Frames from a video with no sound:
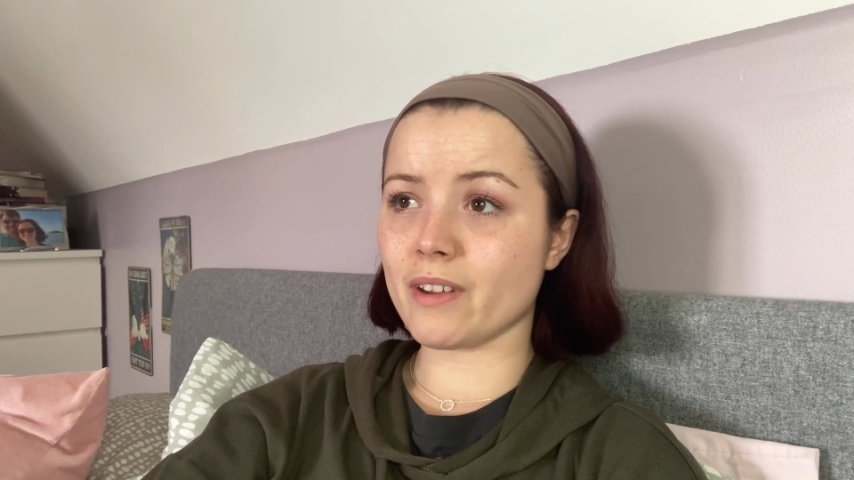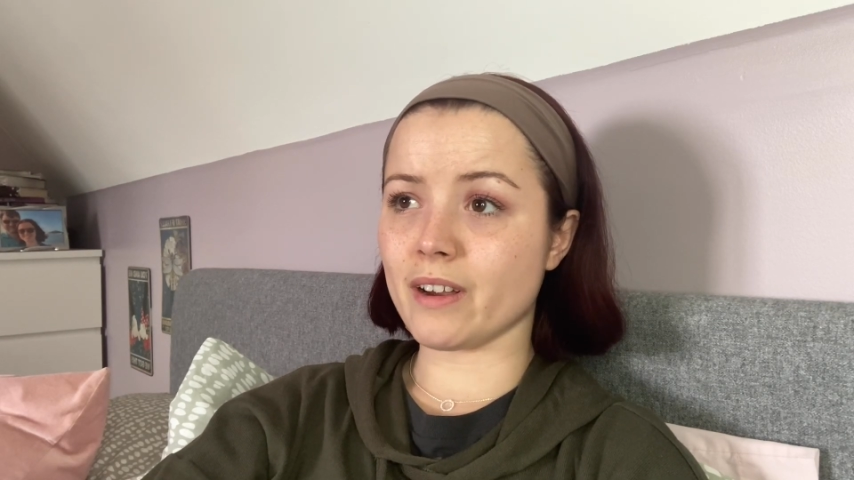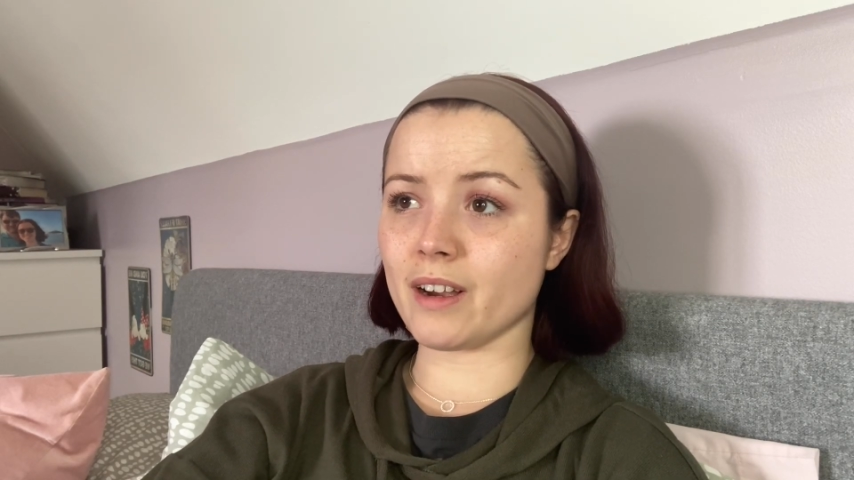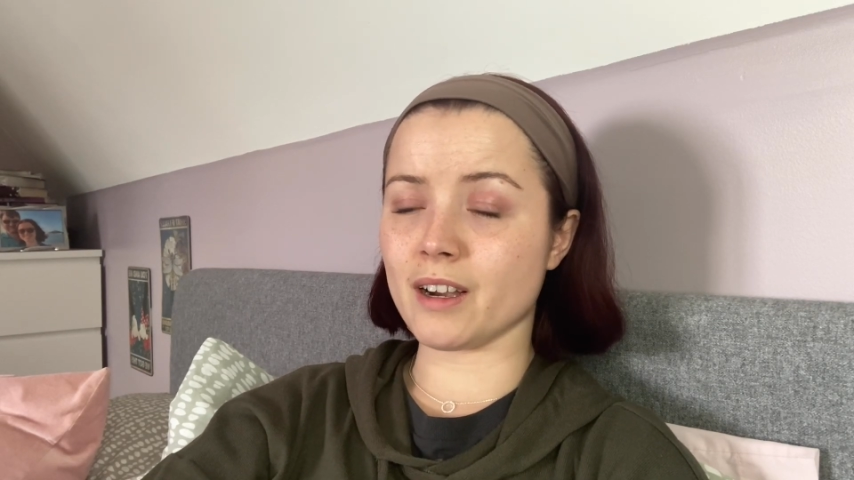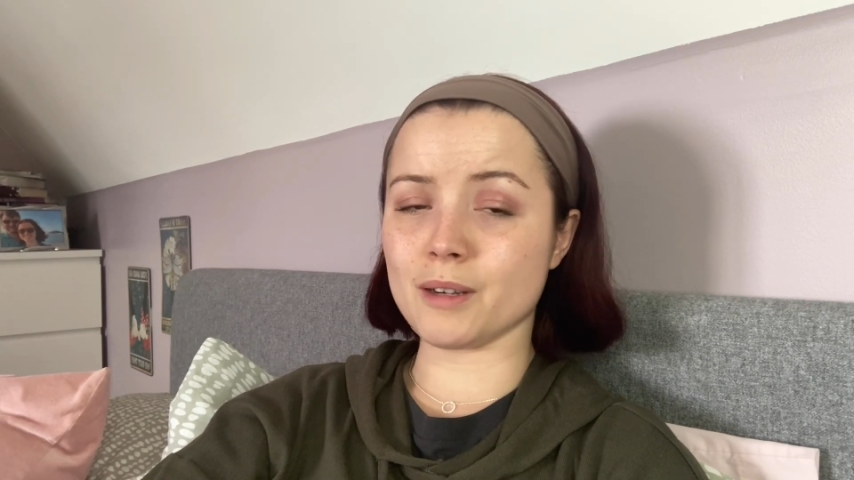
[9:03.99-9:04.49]

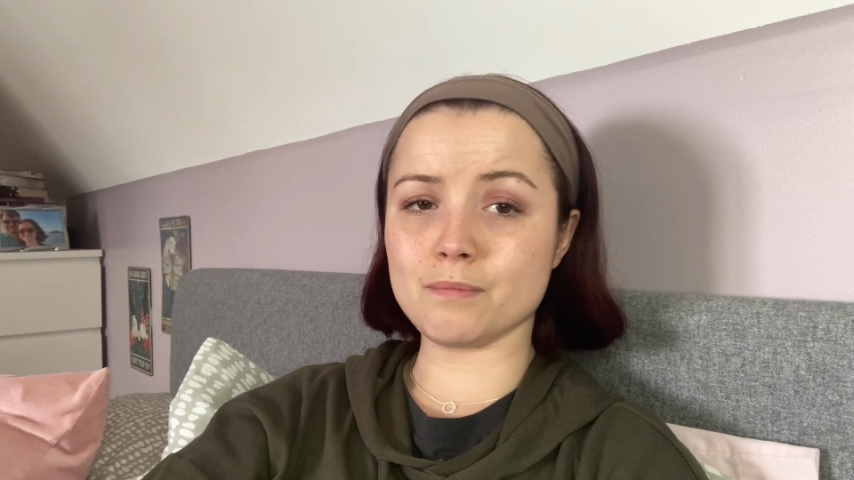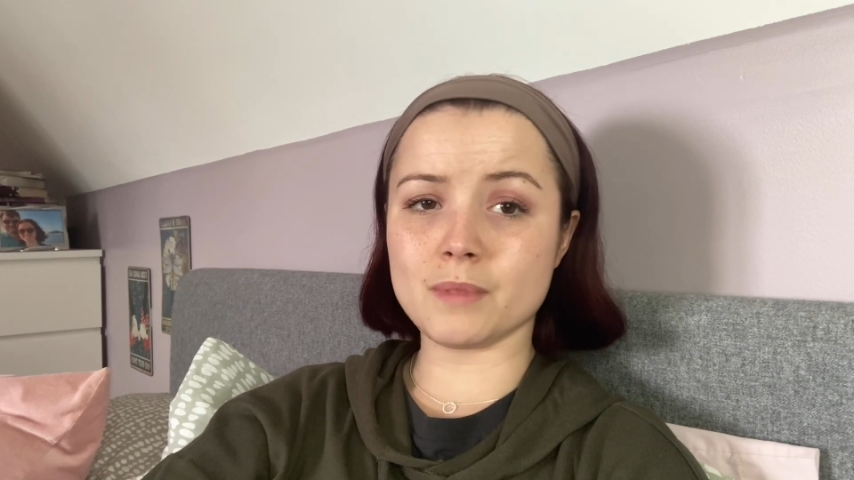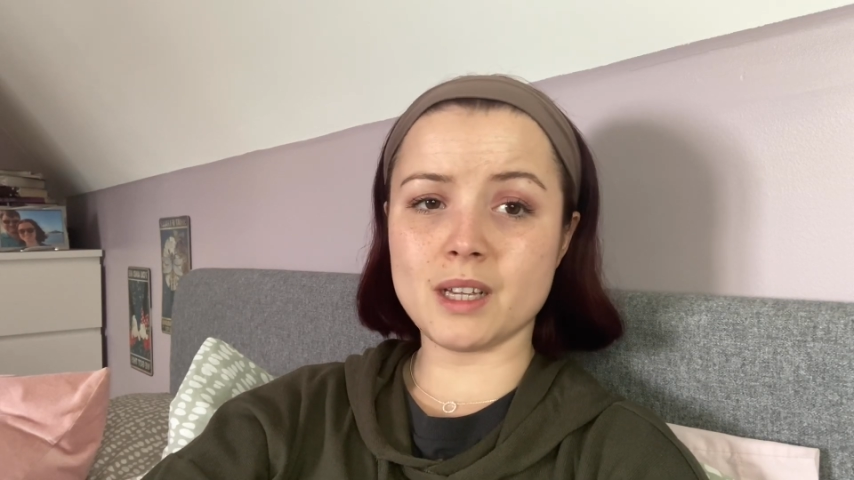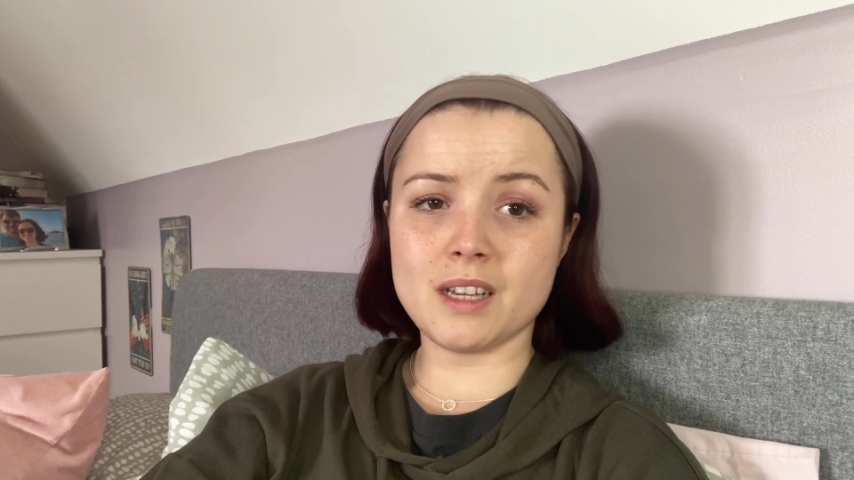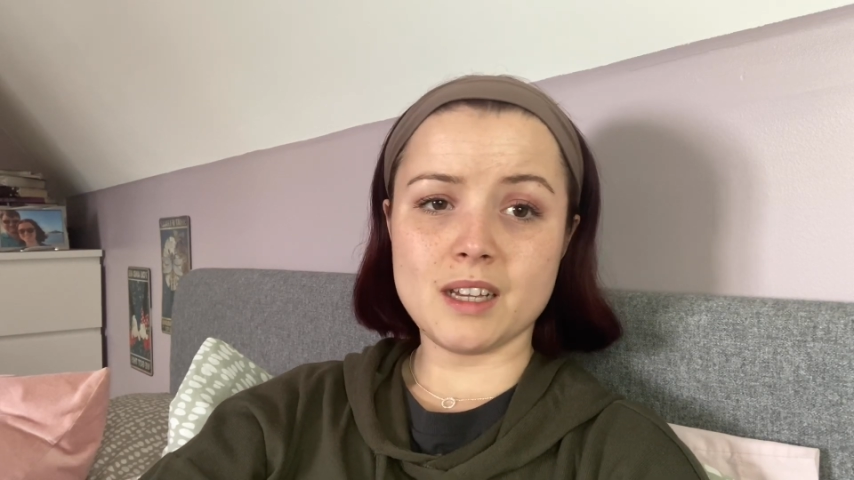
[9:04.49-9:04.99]

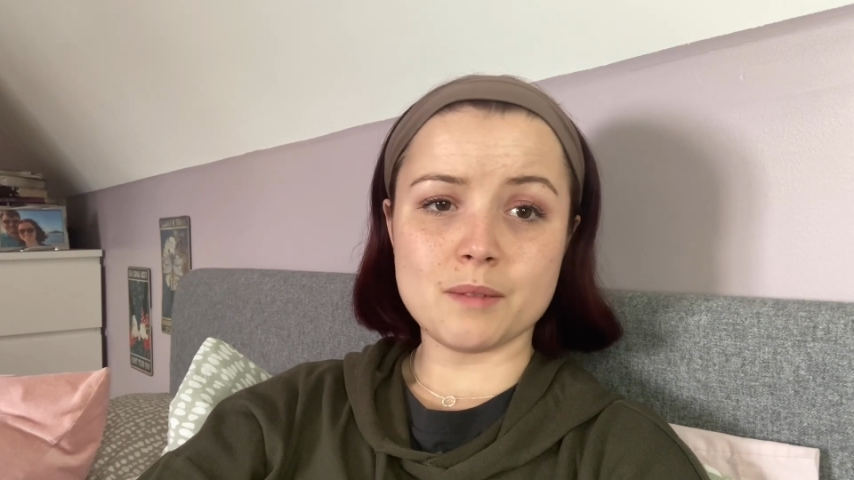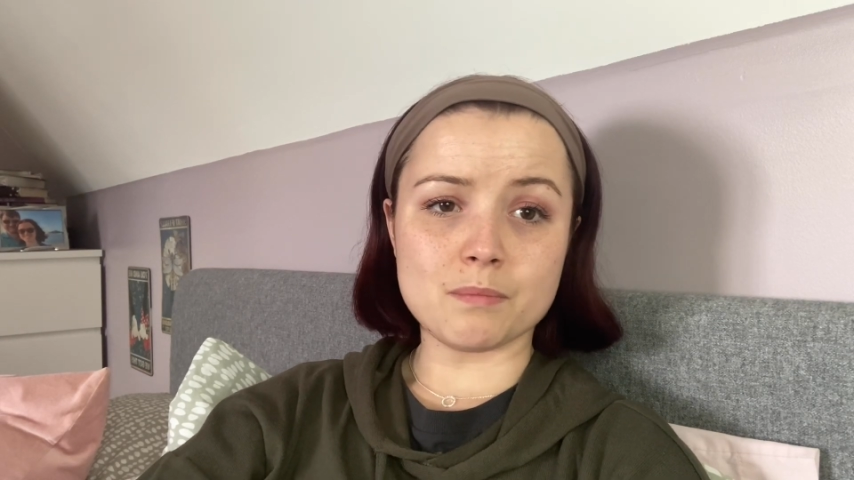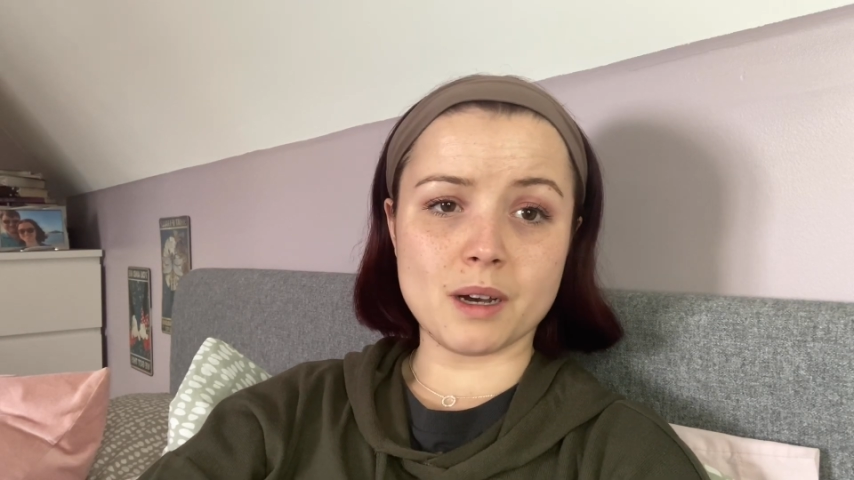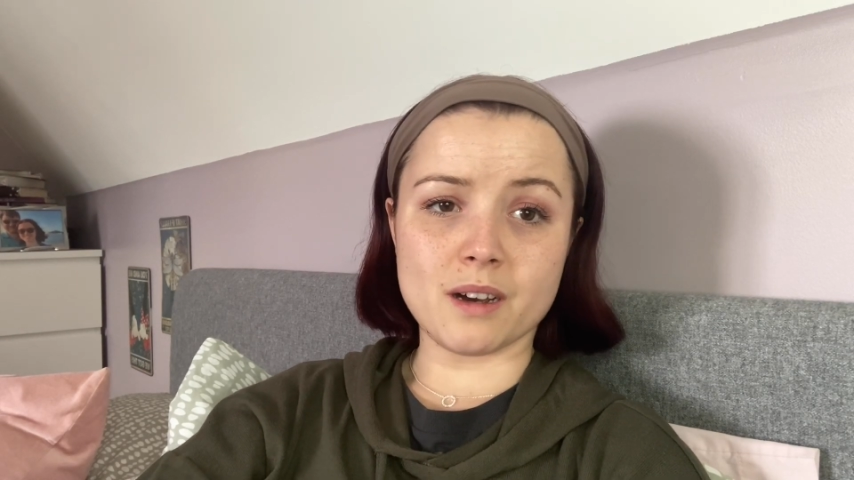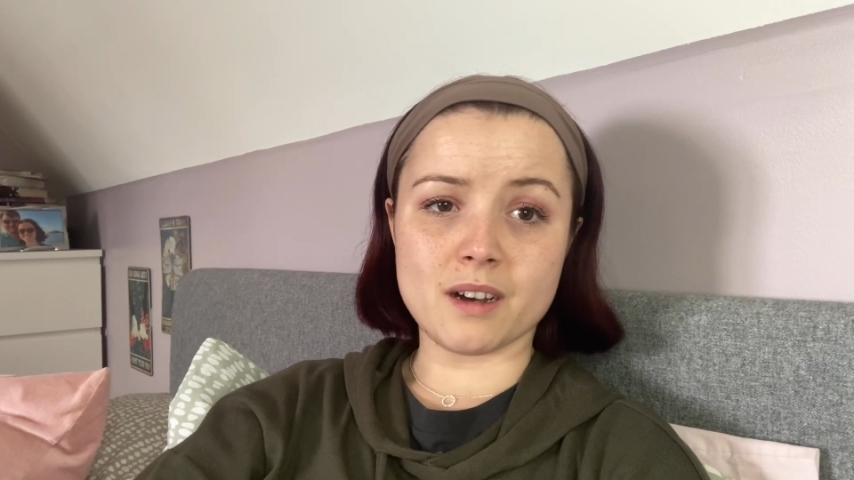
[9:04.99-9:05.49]

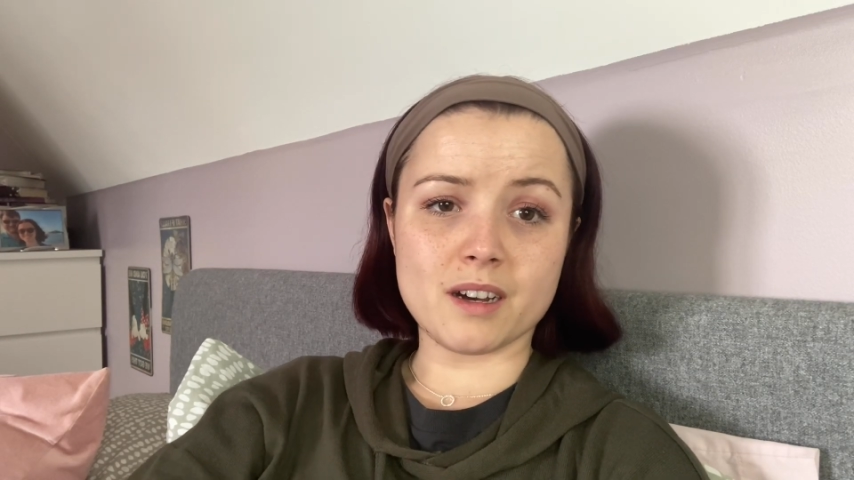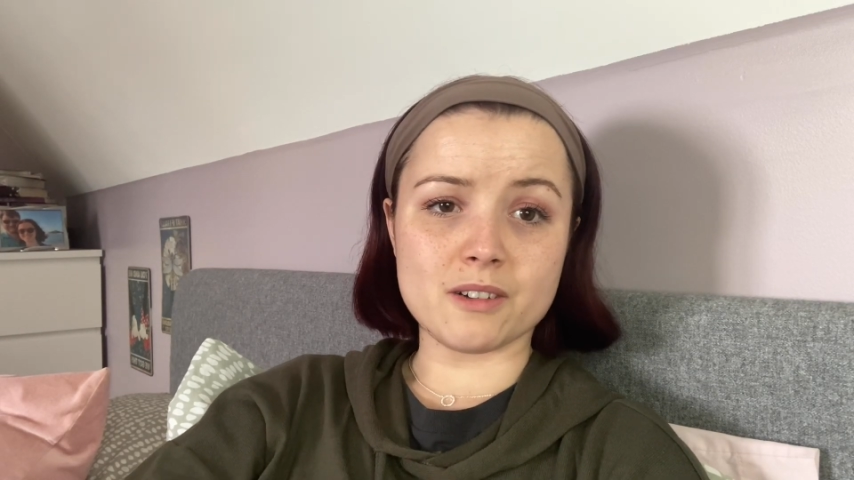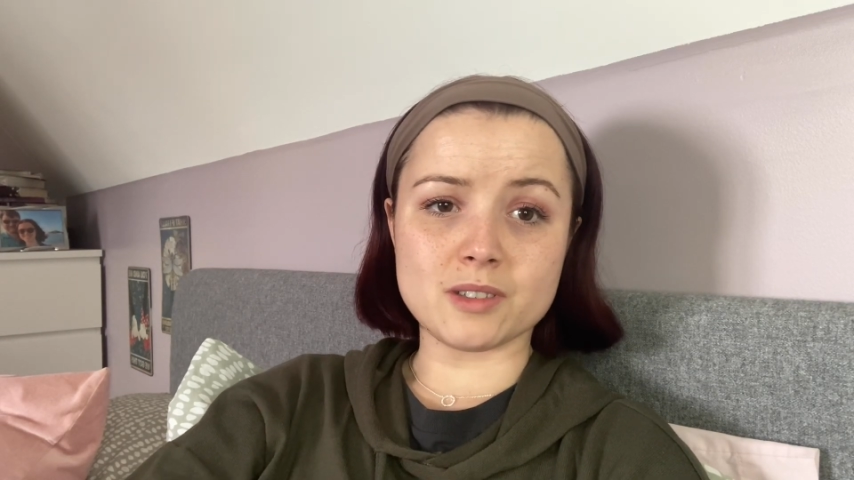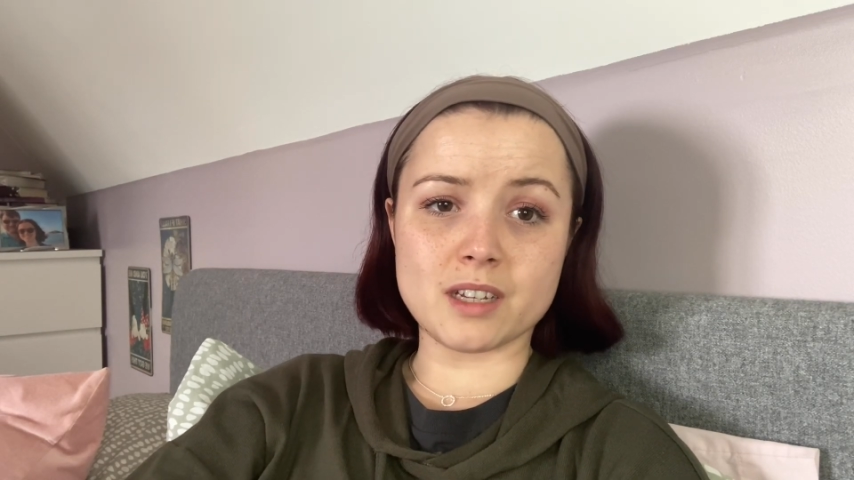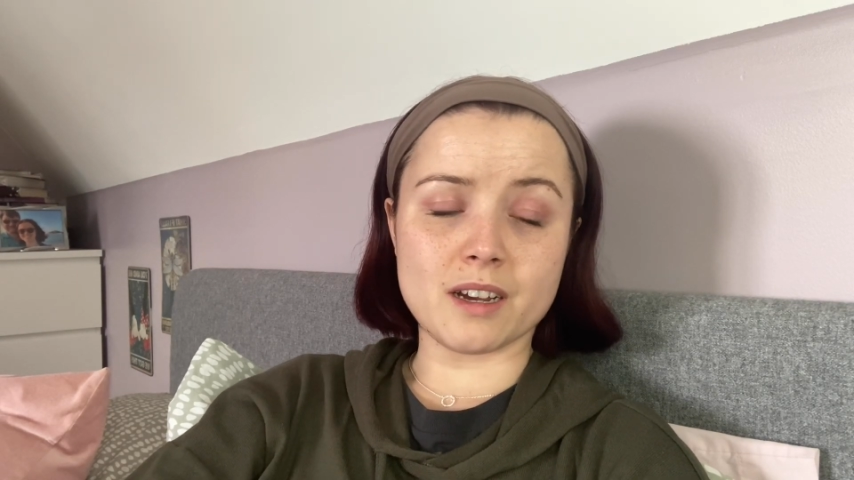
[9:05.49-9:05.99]
But I was like,